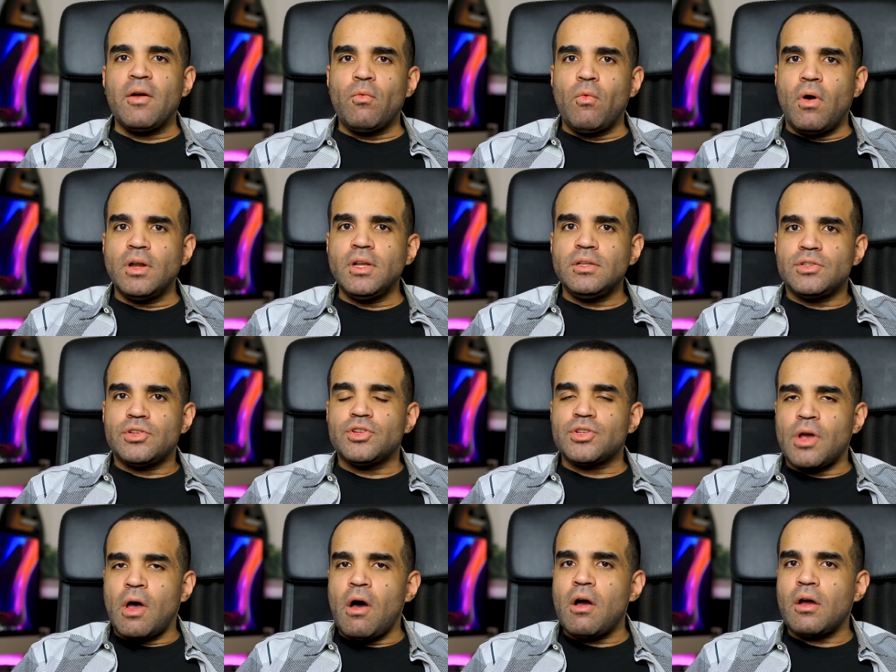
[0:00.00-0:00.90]
wanted to
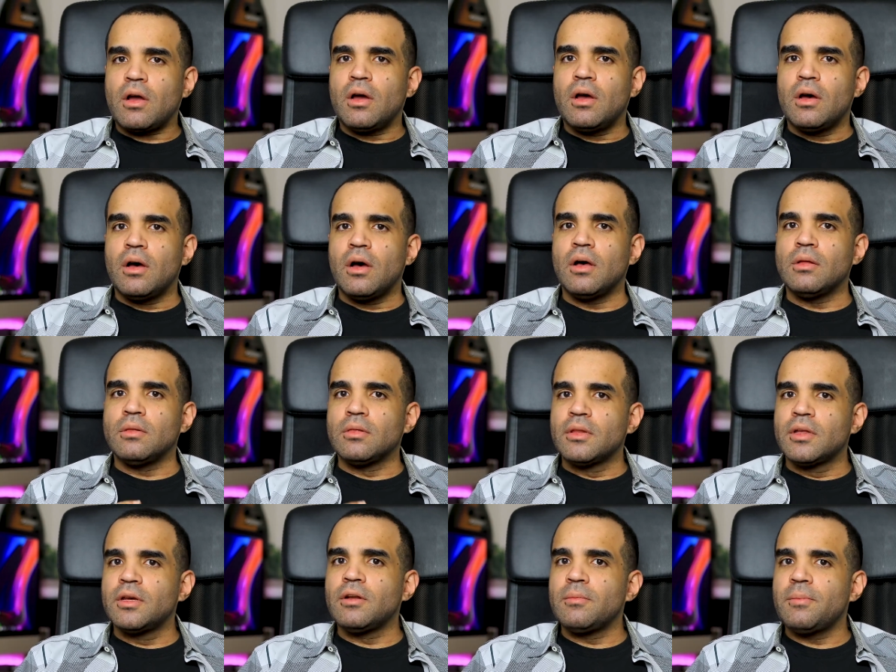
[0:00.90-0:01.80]
talk a
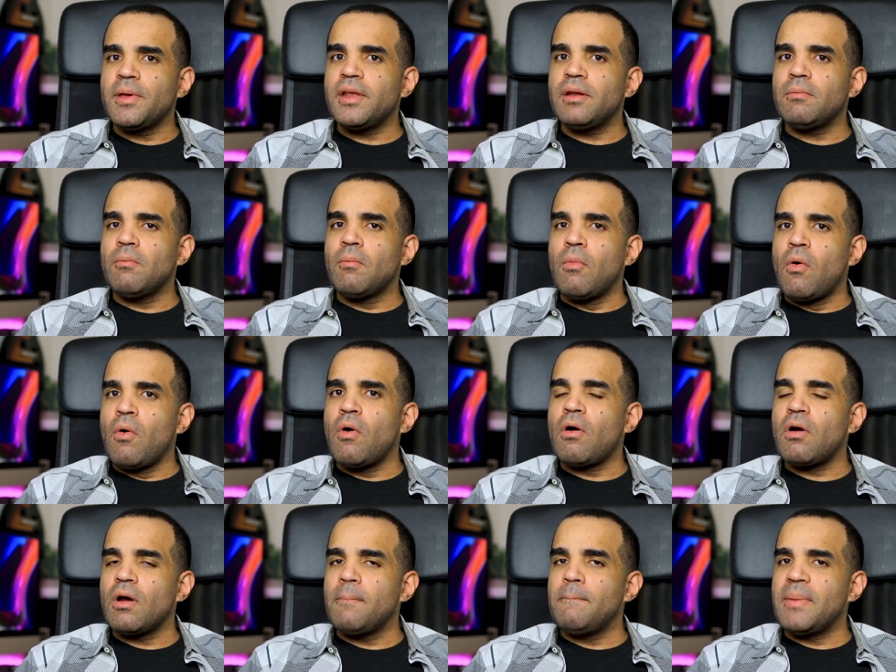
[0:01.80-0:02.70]
little bit
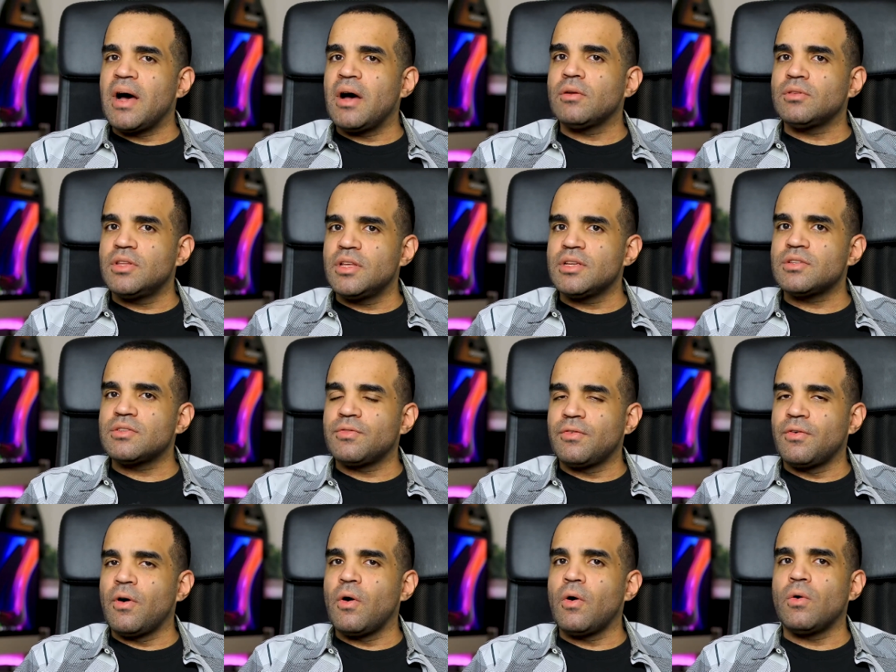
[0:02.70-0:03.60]
more about this
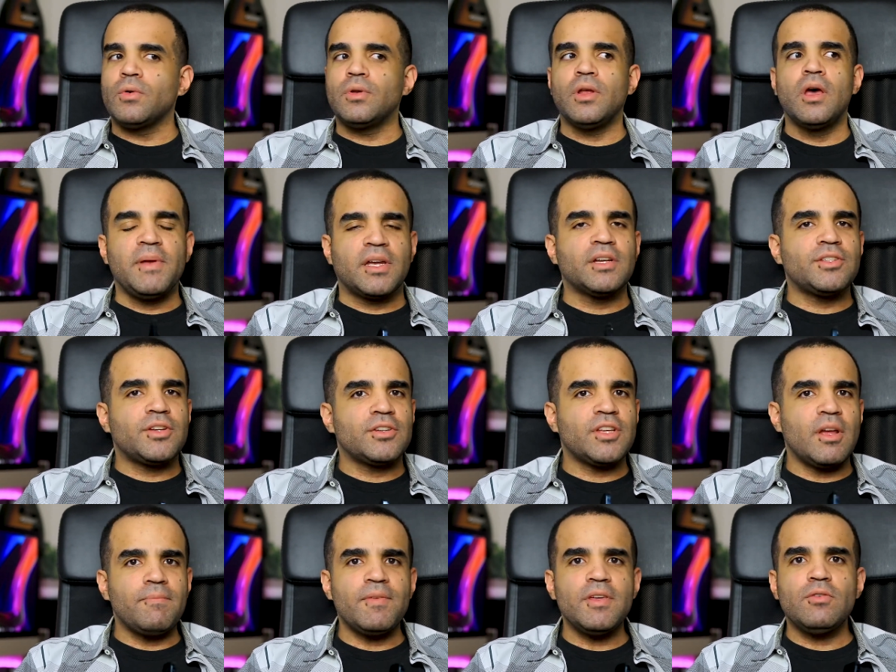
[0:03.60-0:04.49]
phone because there's
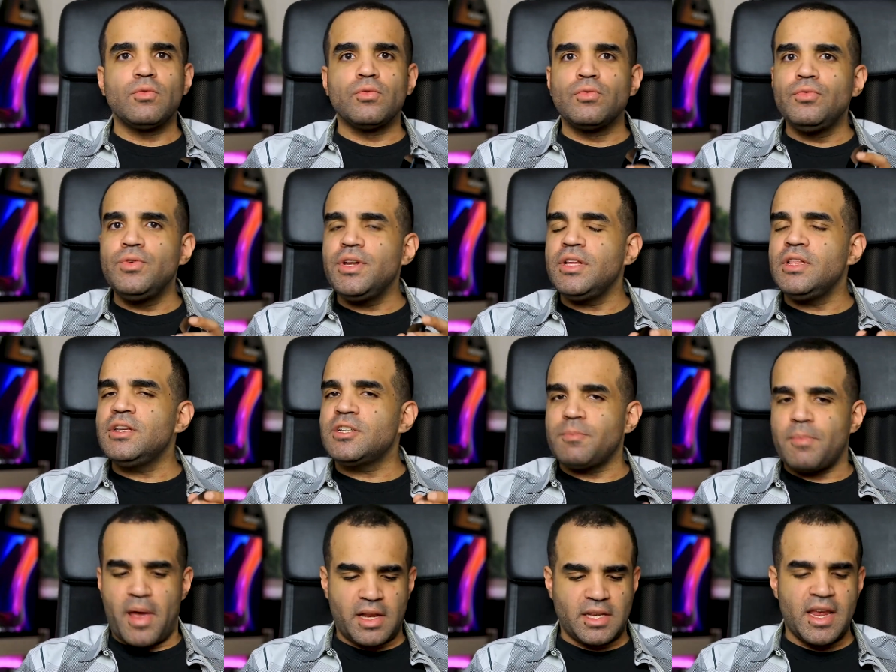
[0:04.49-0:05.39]
something really
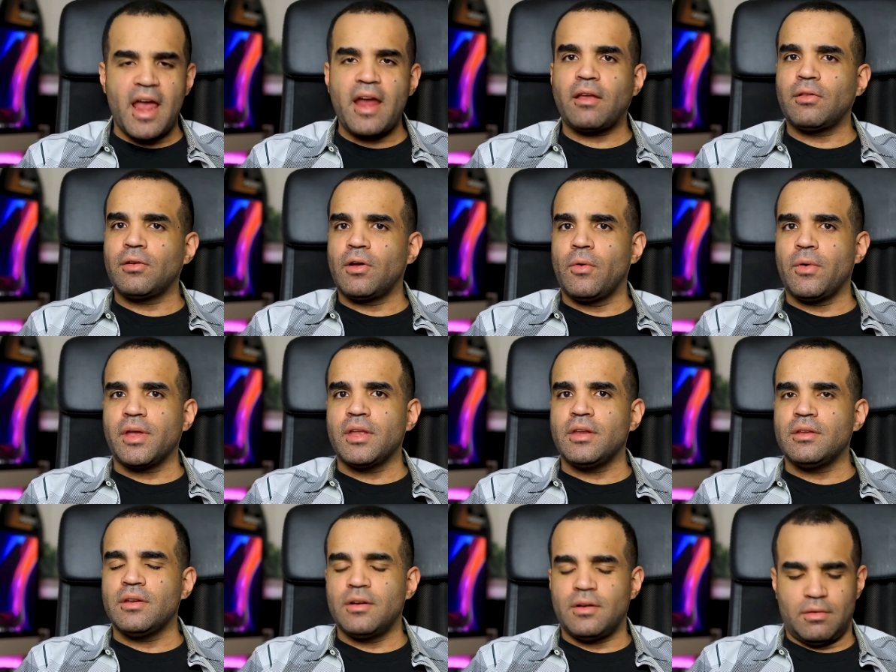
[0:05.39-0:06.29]
spectacular
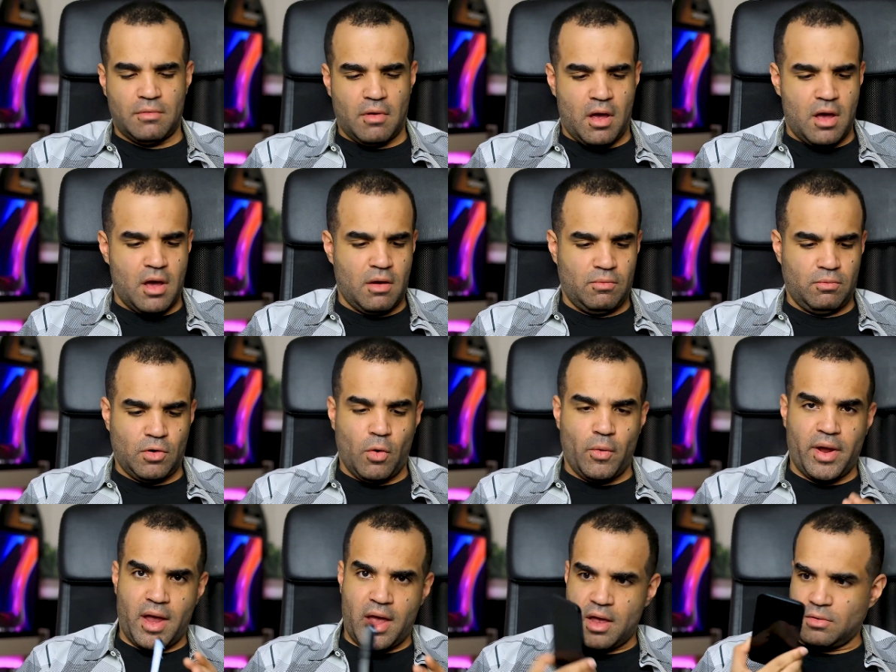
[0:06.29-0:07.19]

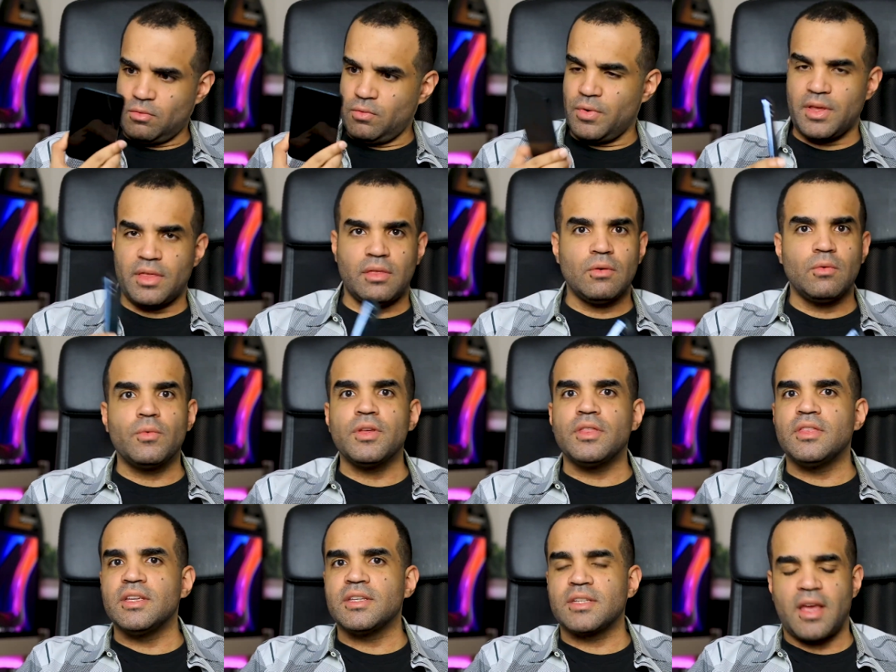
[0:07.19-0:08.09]
going on with this